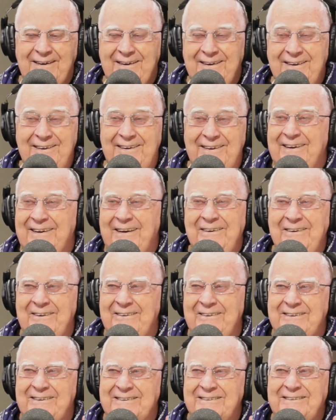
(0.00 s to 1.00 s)

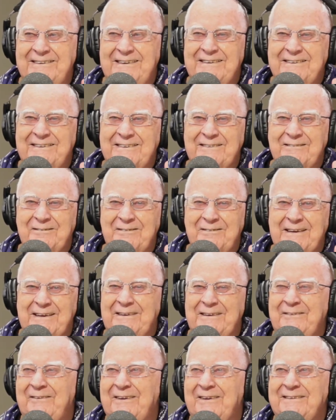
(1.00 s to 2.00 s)
Another distinctive
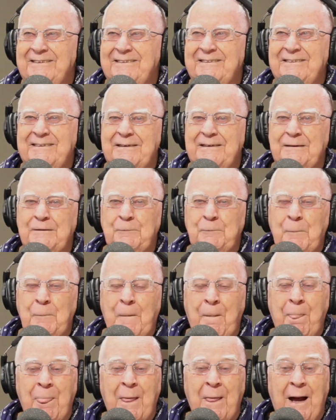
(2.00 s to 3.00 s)
thing was that
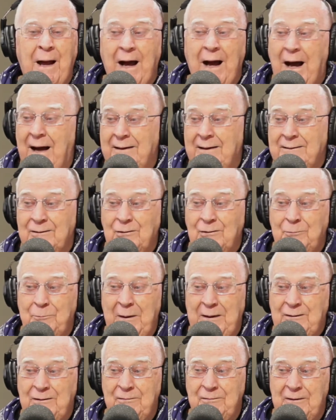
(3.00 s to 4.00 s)
on the
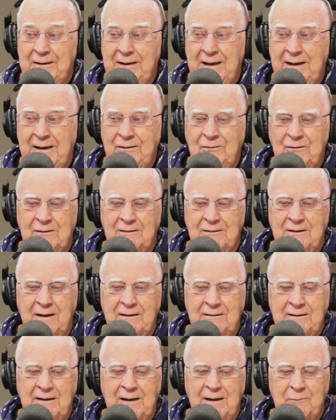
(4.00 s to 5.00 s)
specifications
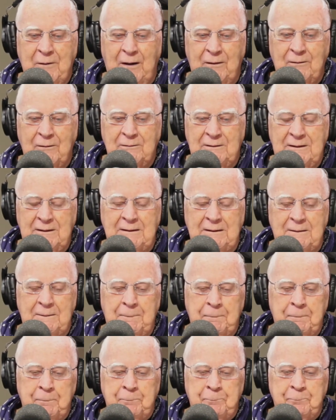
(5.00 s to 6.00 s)
on the MRT,
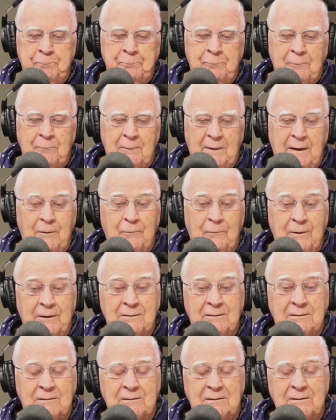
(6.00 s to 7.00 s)
it
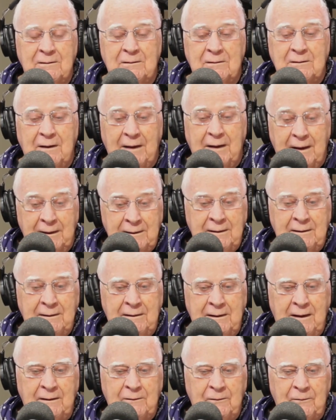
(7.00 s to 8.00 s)
was any of
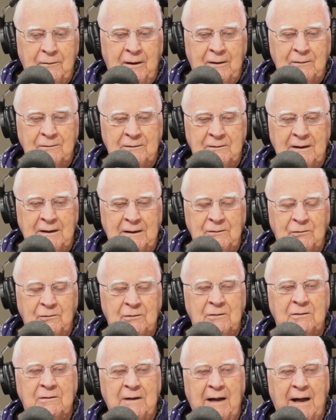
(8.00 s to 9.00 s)
the underground
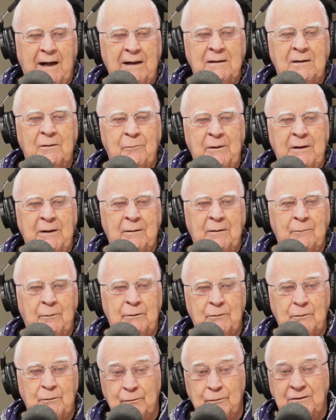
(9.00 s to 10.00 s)
stations had to be
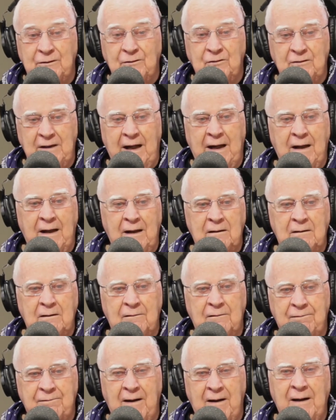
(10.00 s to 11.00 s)
able to withstand
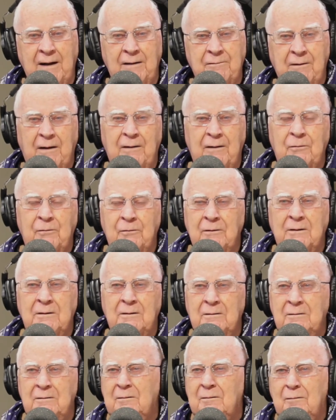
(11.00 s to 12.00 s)
a
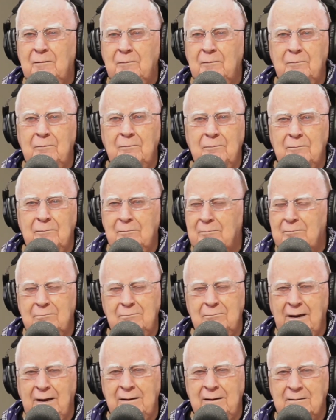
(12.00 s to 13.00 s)
500
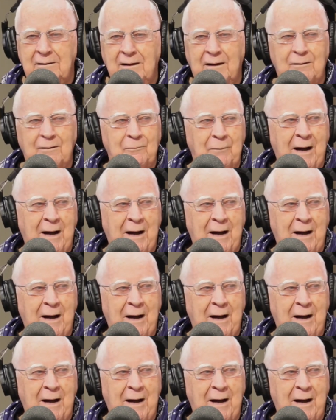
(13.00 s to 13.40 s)
megaton bomb.